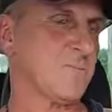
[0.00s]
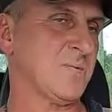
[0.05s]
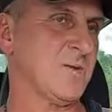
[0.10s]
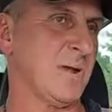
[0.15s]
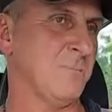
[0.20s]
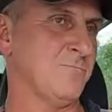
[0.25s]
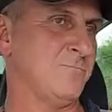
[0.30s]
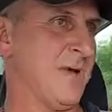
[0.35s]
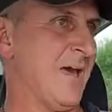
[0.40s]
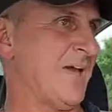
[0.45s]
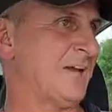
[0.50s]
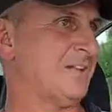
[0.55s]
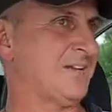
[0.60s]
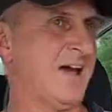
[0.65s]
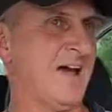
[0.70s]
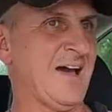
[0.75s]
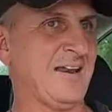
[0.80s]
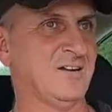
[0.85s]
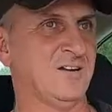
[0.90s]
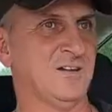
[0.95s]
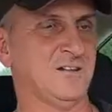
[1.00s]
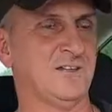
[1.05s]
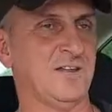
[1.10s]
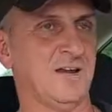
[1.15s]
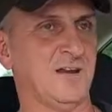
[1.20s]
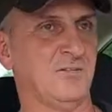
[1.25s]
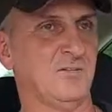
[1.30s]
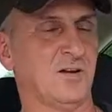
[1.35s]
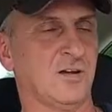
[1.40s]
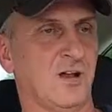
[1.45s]
They got bad conduct
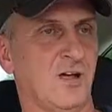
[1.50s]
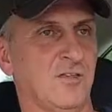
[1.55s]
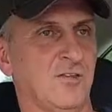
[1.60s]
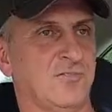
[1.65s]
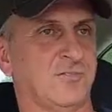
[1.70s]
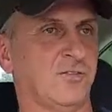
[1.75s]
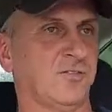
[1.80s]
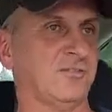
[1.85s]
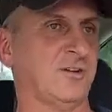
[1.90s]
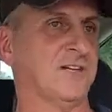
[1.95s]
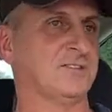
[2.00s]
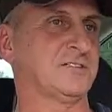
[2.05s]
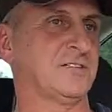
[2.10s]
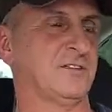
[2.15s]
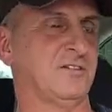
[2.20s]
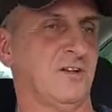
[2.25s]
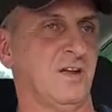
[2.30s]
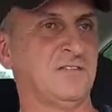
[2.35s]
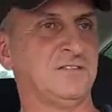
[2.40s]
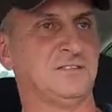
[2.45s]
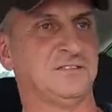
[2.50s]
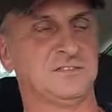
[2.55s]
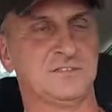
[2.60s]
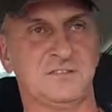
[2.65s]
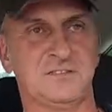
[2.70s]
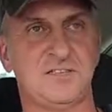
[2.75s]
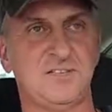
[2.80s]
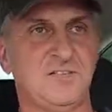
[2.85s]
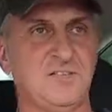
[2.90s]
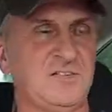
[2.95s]
there. Look at all the fluorescent lights
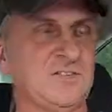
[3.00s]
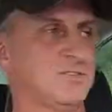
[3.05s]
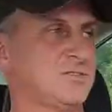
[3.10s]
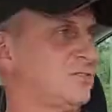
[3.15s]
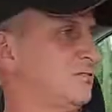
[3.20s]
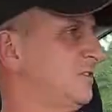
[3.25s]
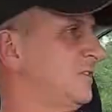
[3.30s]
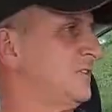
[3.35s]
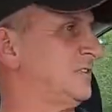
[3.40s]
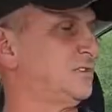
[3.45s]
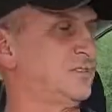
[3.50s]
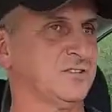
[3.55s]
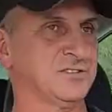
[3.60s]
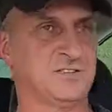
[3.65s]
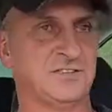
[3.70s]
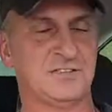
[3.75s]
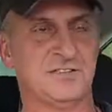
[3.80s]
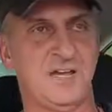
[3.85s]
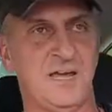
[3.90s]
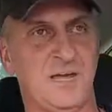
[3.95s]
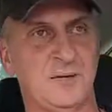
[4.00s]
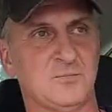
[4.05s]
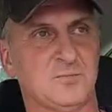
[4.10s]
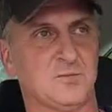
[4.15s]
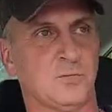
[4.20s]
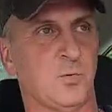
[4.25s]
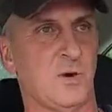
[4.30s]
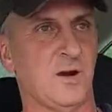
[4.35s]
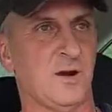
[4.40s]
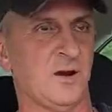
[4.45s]
and TV screens just in Times
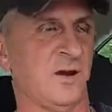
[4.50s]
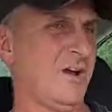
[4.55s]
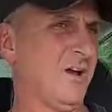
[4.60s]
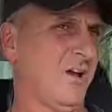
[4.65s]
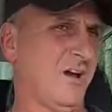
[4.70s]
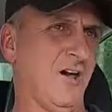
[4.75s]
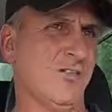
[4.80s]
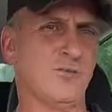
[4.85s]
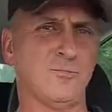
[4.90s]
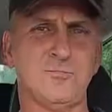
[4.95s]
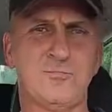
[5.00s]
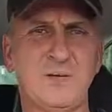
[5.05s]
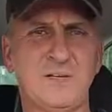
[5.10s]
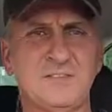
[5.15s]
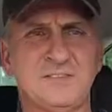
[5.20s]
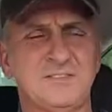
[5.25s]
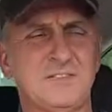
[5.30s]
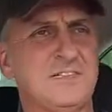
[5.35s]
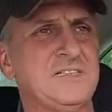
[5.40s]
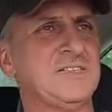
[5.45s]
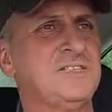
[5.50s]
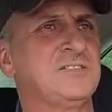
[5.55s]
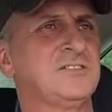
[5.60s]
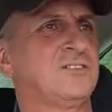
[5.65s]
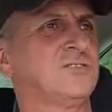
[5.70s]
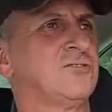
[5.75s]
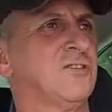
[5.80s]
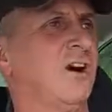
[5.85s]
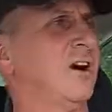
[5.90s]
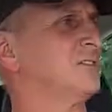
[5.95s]
Square. Other big cities
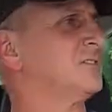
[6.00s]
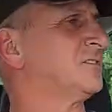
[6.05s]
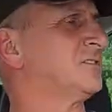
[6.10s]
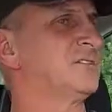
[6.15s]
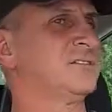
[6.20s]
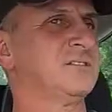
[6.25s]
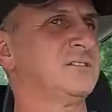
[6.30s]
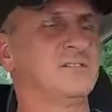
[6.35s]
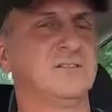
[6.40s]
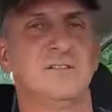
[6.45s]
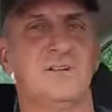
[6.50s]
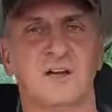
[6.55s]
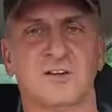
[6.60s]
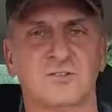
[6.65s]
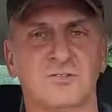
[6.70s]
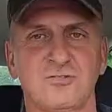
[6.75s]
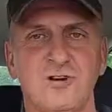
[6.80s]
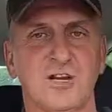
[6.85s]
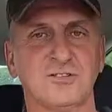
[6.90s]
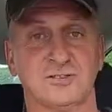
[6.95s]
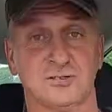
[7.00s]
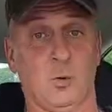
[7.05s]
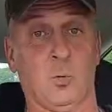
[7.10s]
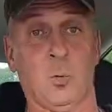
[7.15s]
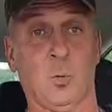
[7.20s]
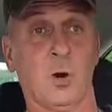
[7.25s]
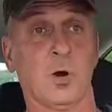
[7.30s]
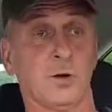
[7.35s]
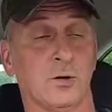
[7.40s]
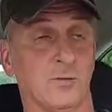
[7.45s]
across the
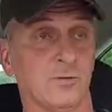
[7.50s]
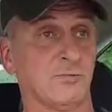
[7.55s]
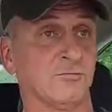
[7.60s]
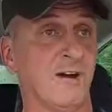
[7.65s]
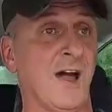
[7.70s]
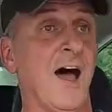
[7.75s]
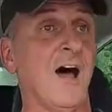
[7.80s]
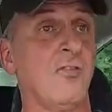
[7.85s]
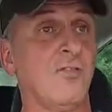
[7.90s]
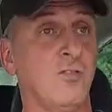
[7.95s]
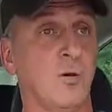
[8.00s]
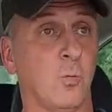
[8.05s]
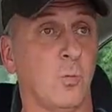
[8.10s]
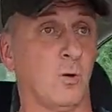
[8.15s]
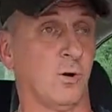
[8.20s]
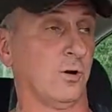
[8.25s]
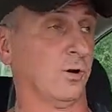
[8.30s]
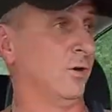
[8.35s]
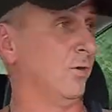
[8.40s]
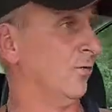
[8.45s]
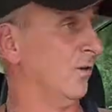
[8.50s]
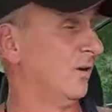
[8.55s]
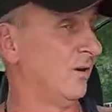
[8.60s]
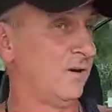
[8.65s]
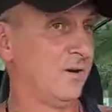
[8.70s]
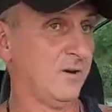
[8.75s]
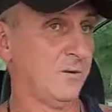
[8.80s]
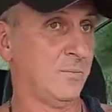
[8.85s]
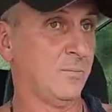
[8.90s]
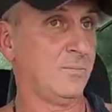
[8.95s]
world, around the world,
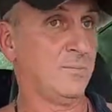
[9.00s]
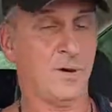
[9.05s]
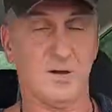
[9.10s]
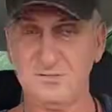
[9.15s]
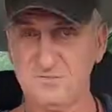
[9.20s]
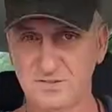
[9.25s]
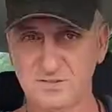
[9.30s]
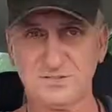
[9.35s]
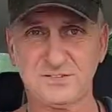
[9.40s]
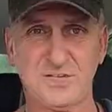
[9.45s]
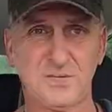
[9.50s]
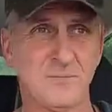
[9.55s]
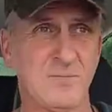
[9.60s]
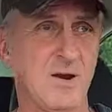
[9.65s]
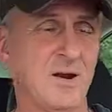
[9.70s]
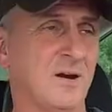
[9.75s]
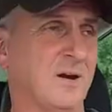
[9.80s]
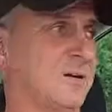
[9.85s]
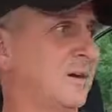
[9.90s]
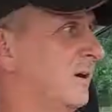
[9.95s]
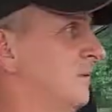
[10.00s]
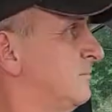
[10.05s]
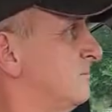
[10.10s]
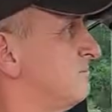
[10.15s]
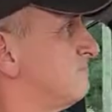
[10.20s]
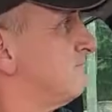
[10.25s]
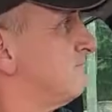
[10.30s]
but just in America.